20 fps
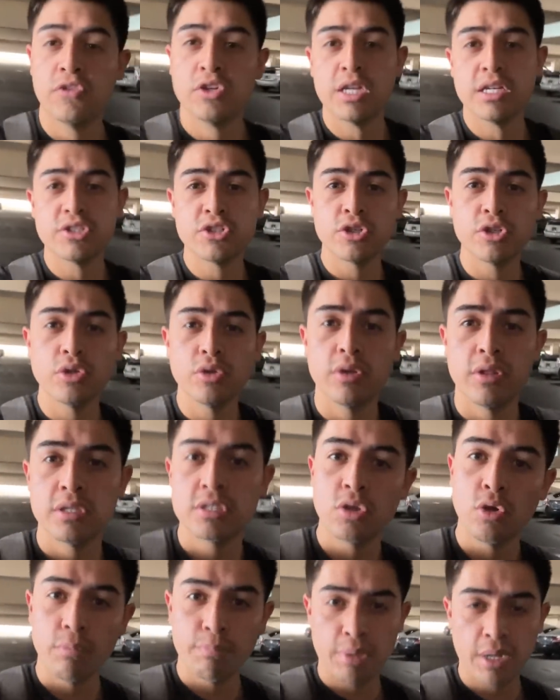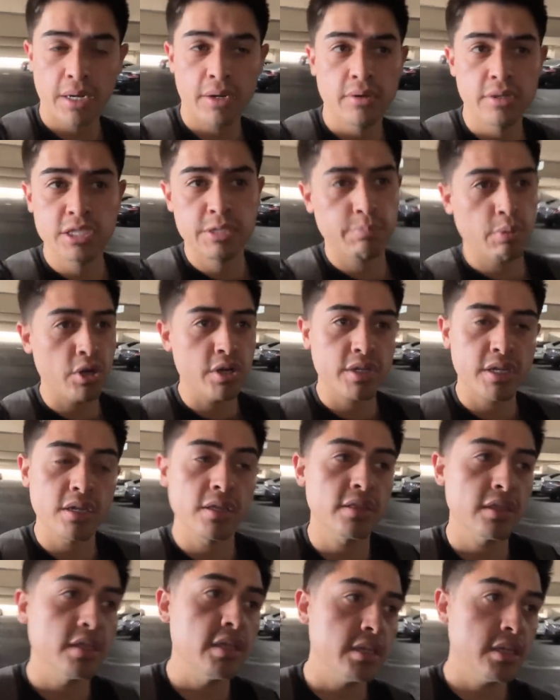you guys are new to this whole Paris parking
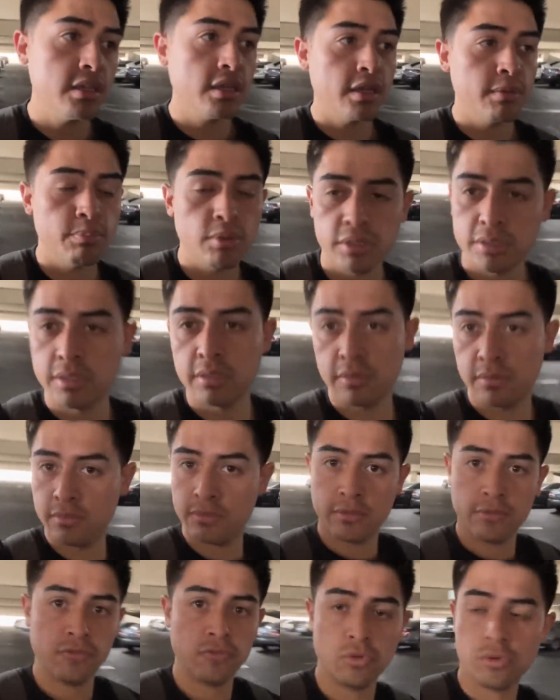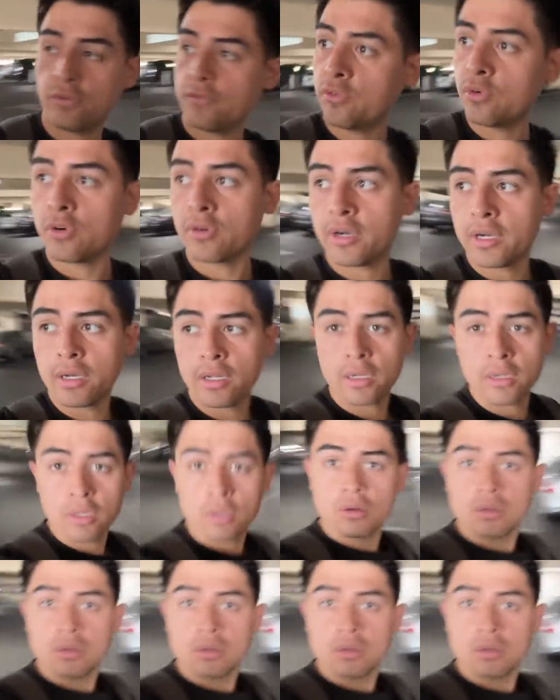thing, I parked in floor four right now.